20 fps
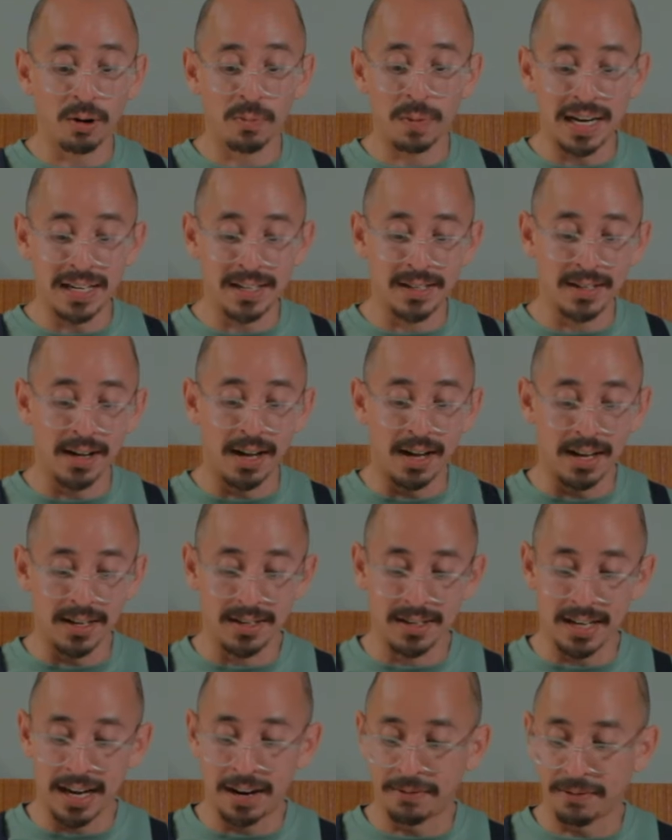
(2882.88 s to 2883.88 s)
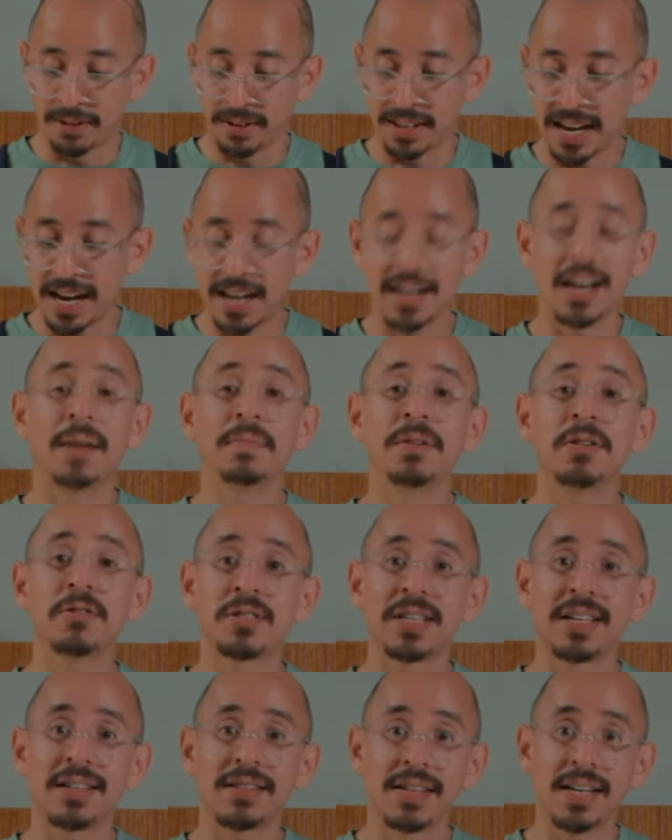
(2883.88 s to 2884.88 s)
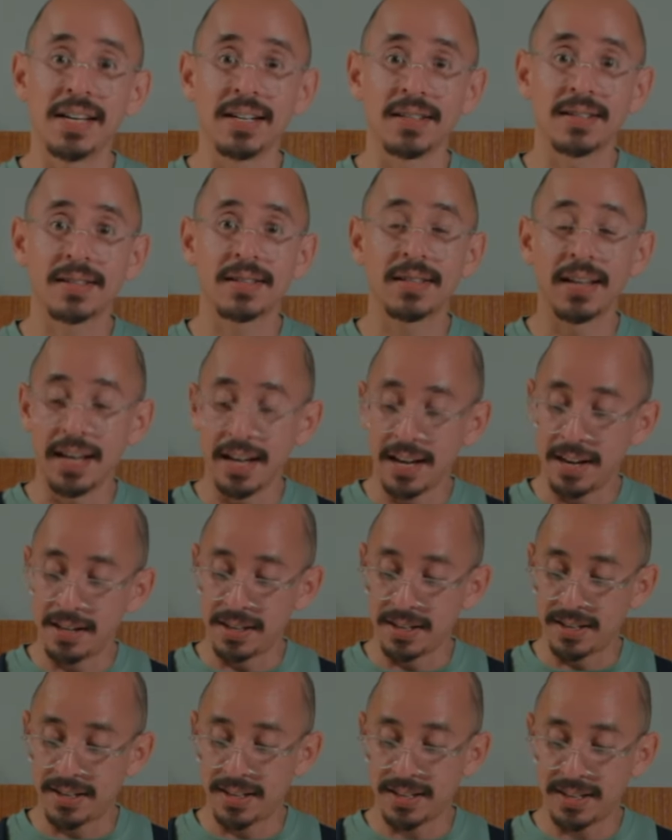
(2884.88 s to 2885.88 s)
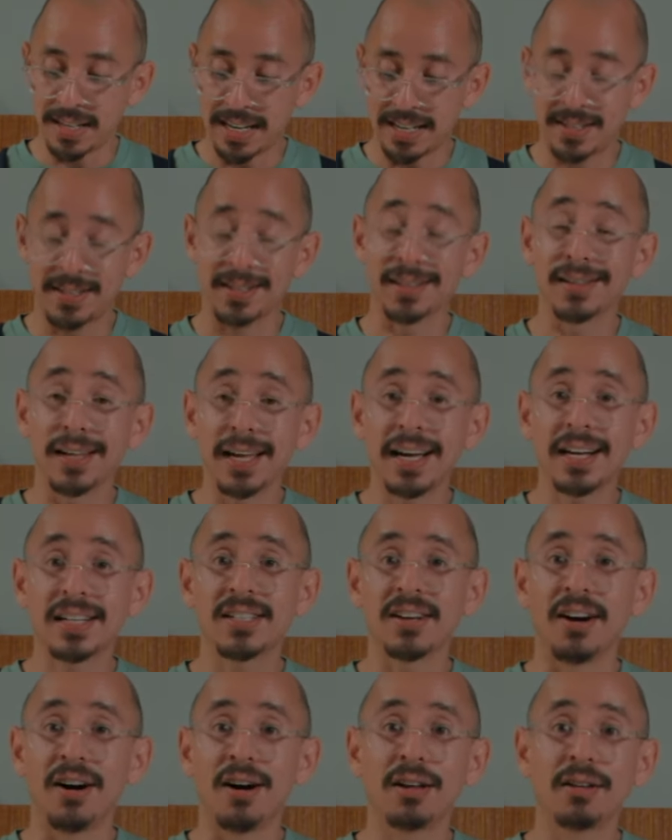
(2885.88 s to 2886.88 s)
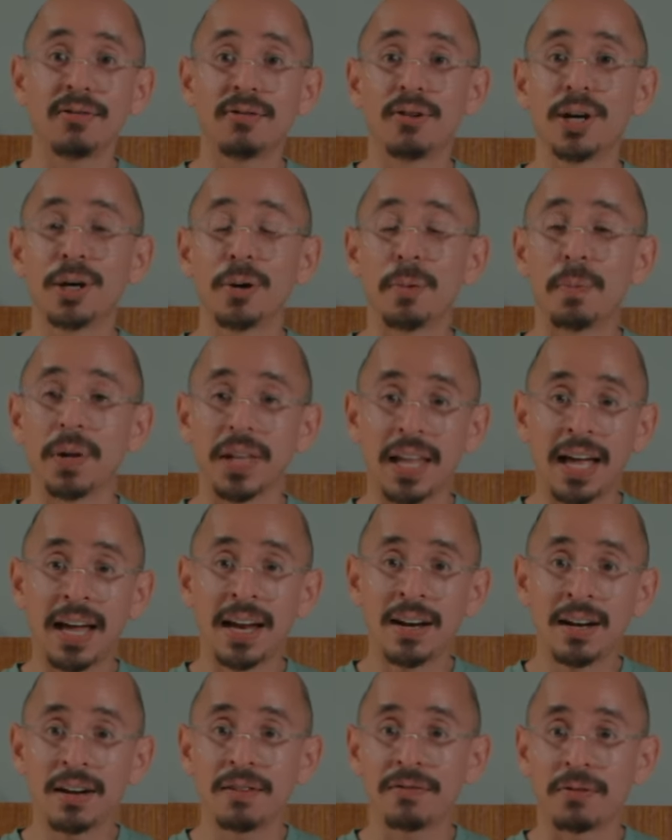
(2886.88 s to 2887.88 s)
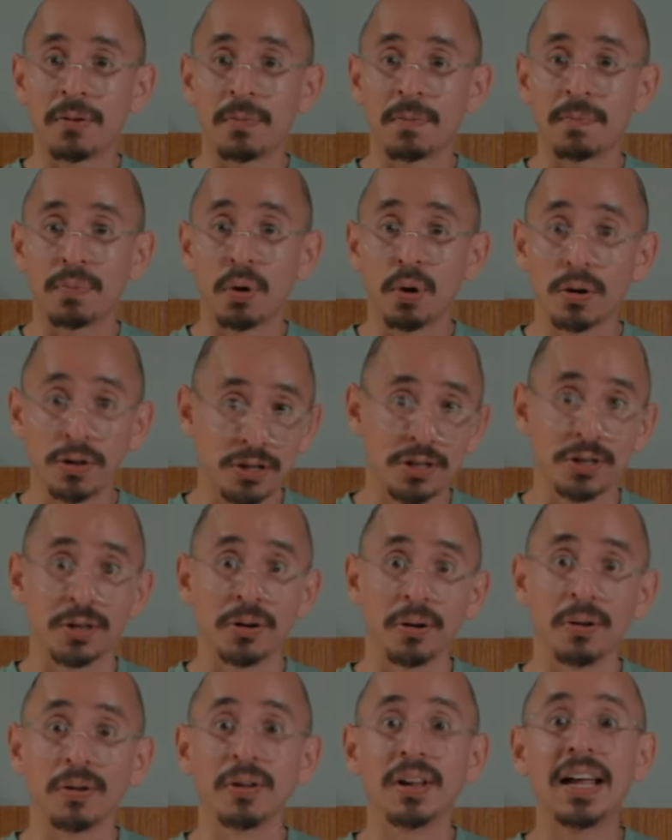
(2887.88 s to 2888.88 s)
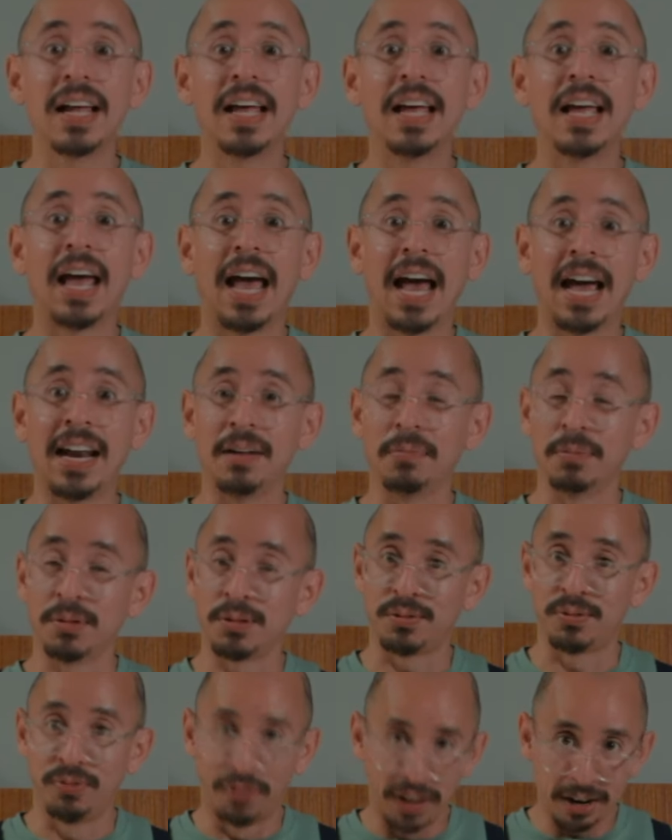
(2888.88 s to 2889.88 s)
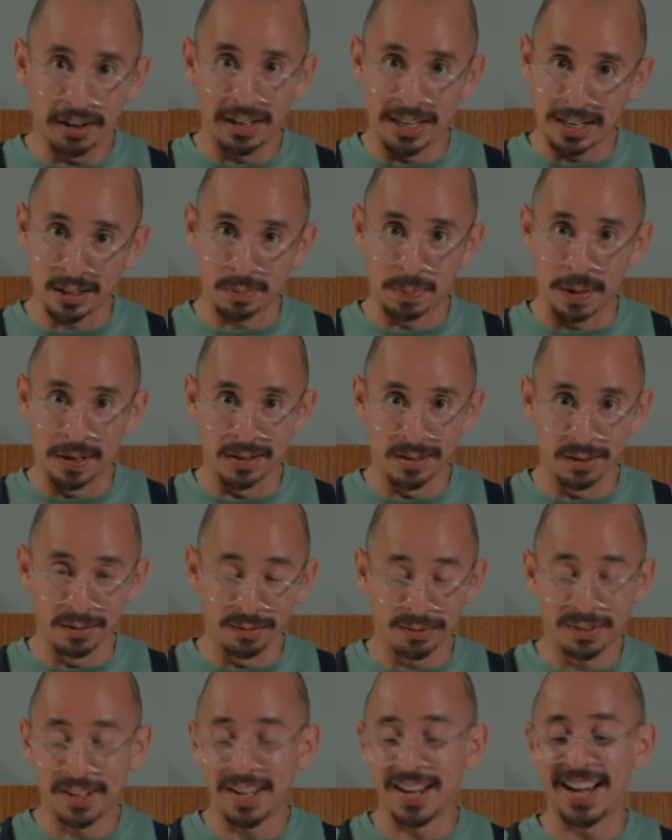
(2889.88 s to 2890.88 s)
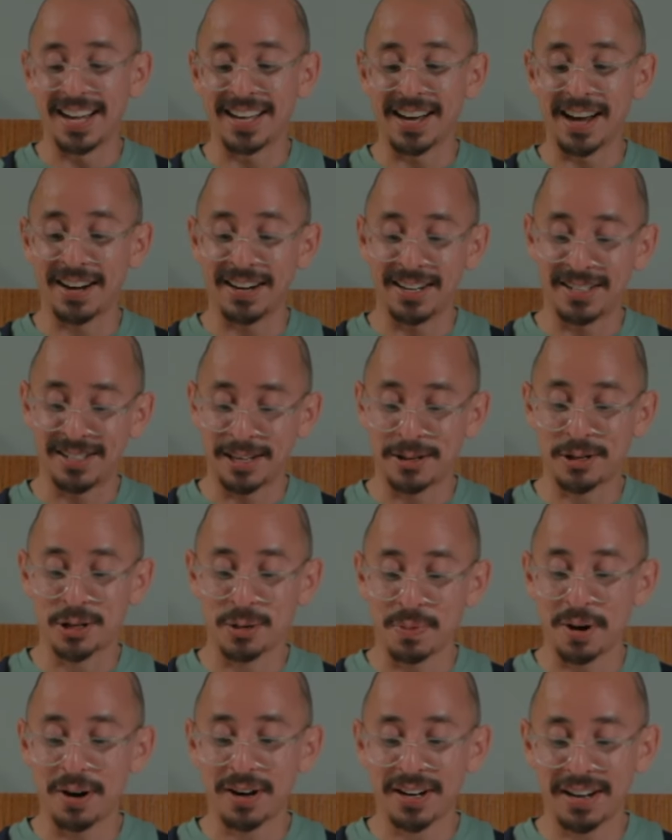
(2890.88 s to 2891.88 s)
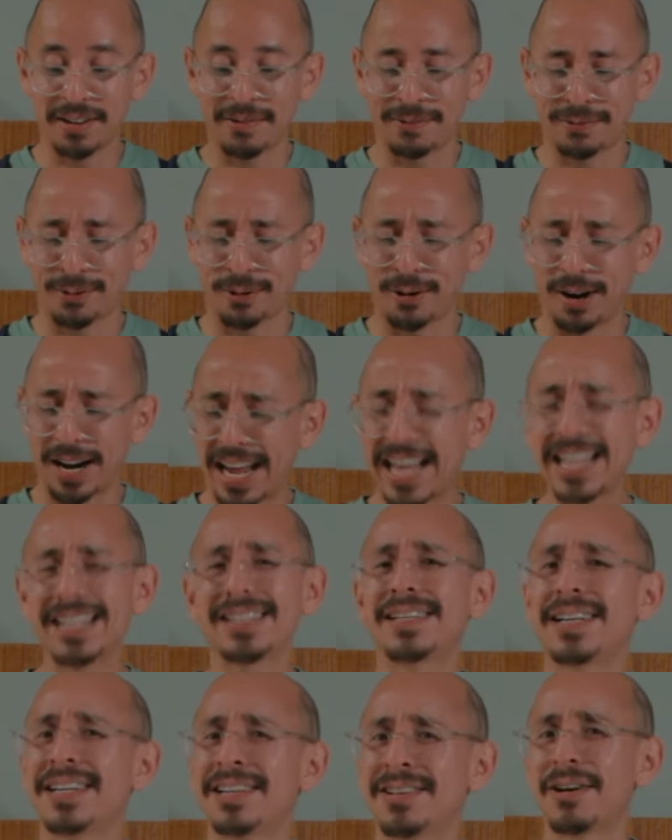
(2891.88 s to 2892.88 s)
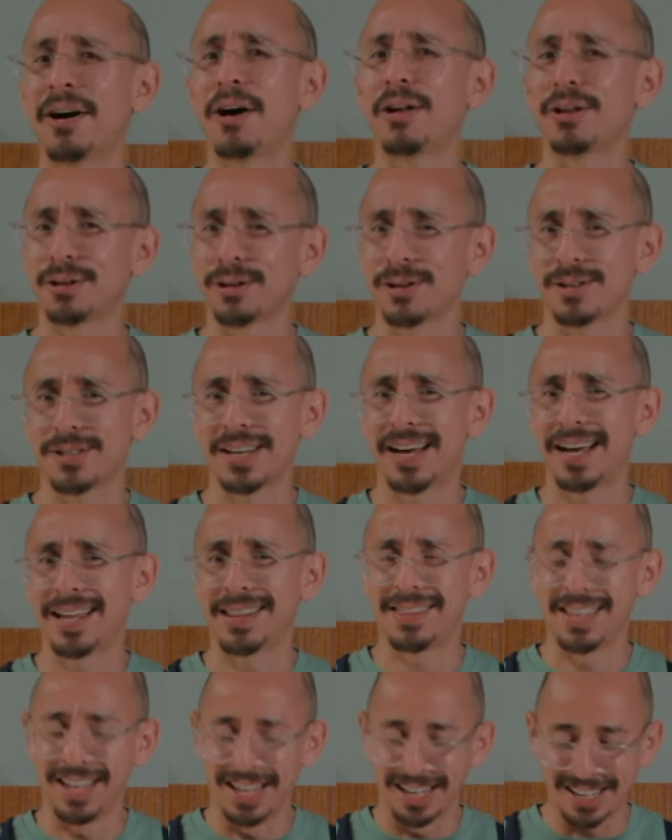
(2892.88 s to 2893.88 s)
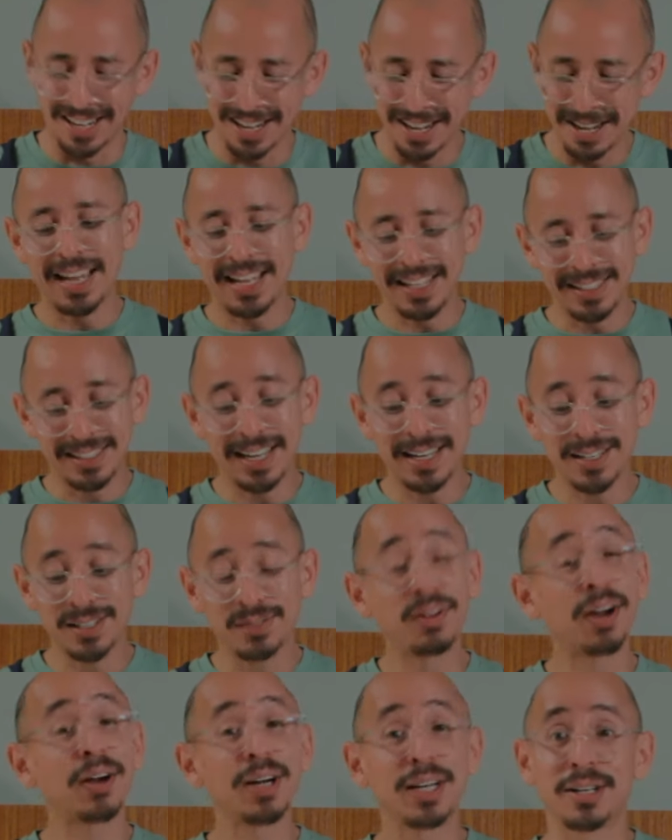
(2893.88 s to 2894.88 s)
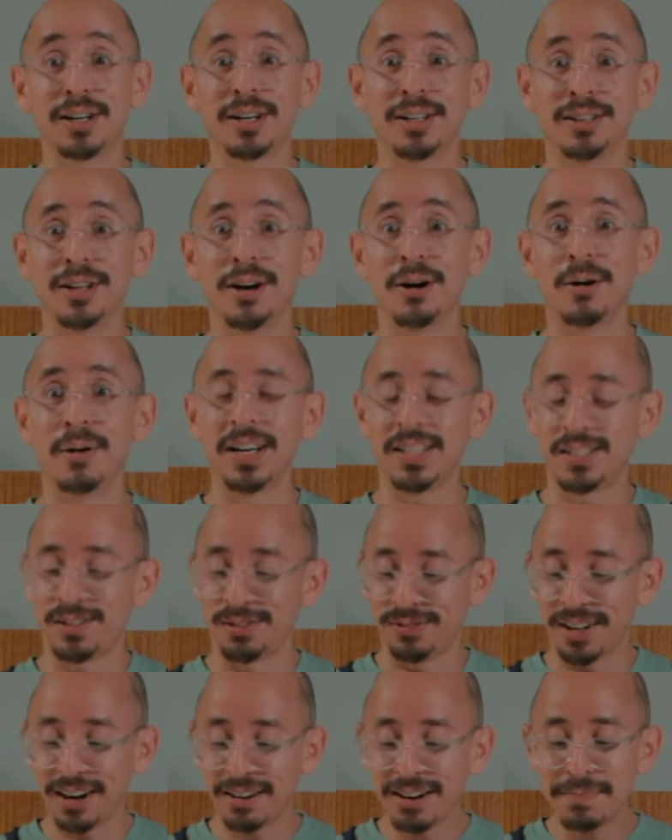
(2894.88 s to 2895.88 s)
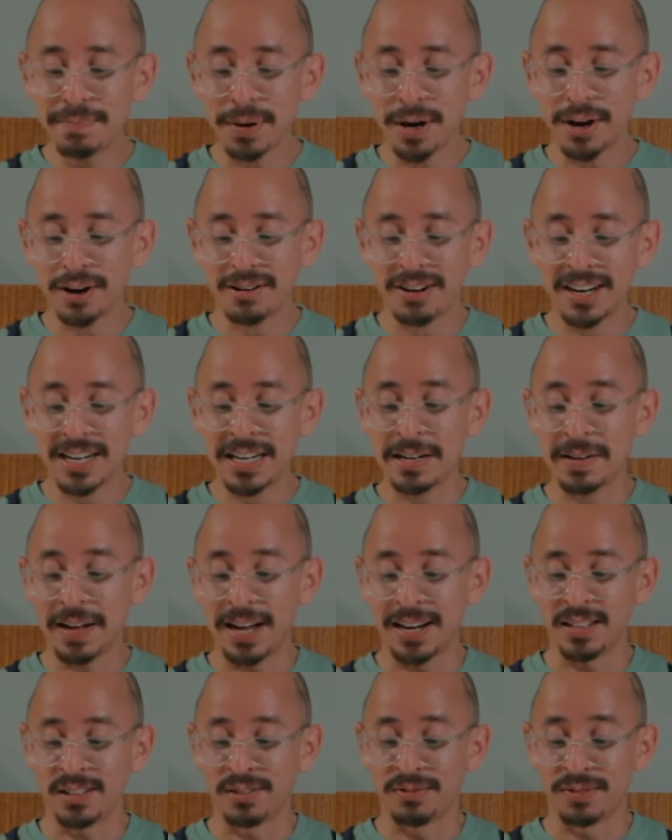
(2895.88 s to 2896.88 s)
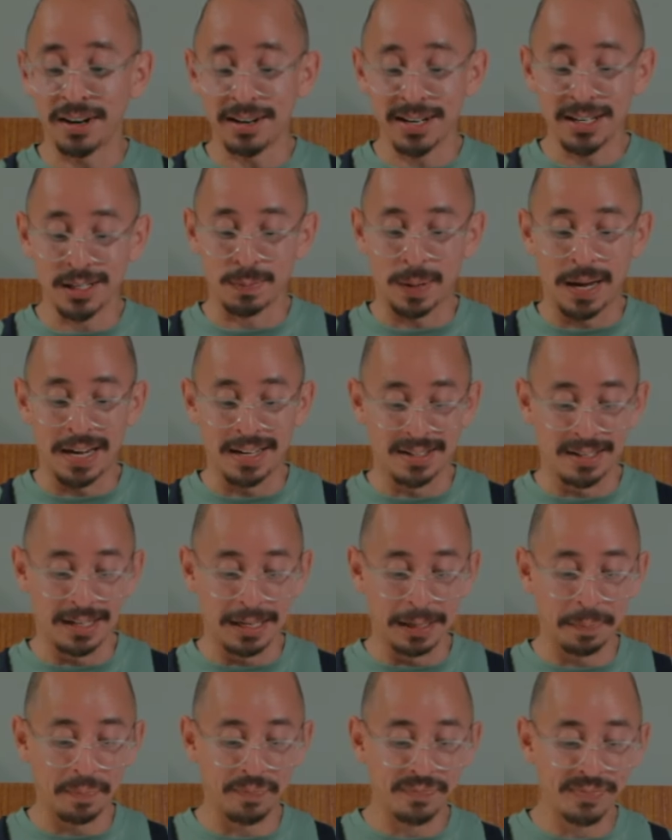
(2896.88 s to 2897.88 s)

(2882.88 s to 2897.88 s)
my sauce, and for that, I'm using this. This is a select olive oil blend from Portugal, and it was very expensive. I got it at Central Market for $18, I think. It tastes very good though. It's very buttery and it's very spicy.